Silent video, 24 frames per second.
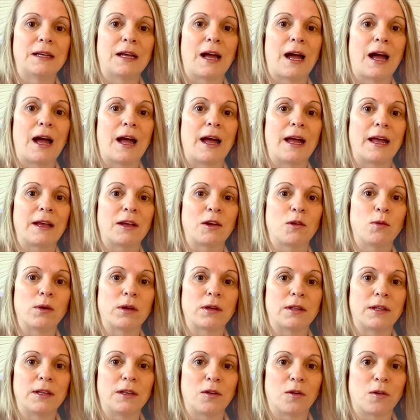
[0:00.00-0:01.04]
I
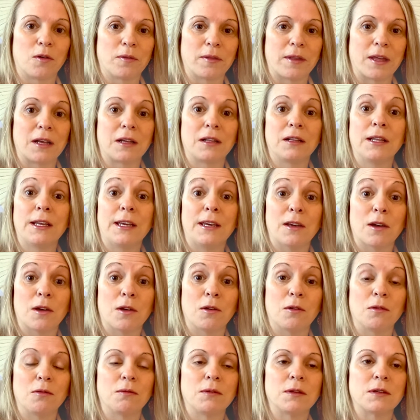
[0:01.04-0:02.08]
quickly learned that
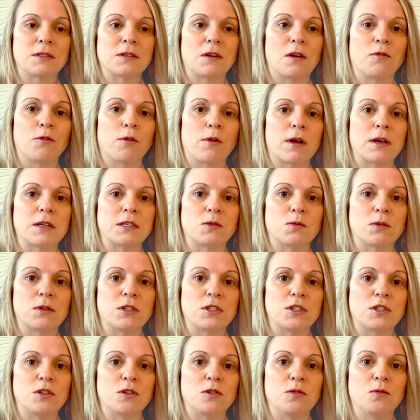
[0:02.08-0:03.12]
Clio, the software I
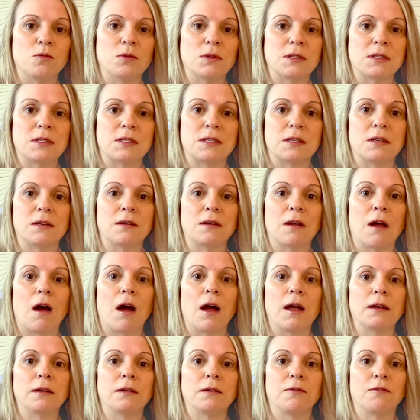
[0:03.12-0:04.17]
switched to, was
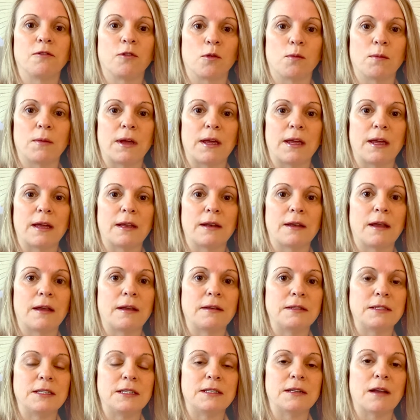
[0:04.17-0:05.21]
not for me. It
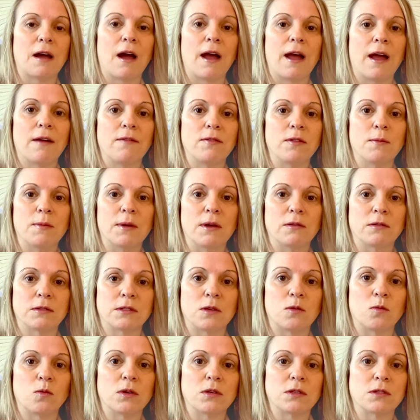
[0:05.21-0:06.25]
did not have the bells
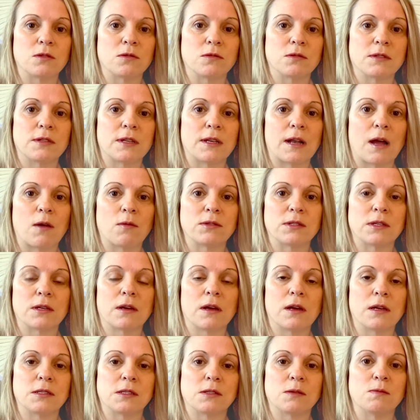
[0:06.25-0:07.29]
and whistles that I was
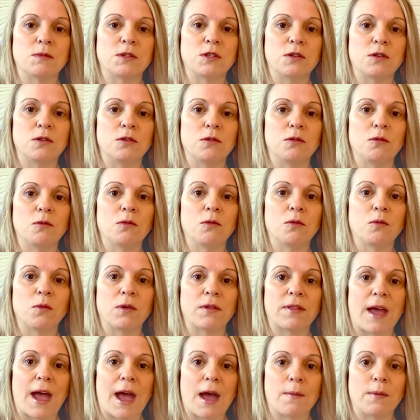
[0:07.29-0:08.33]
accustomed to with
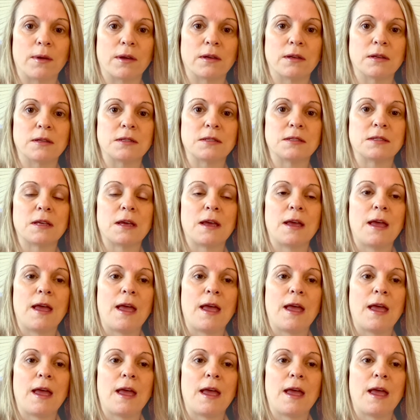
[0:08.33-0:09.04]
Abacus.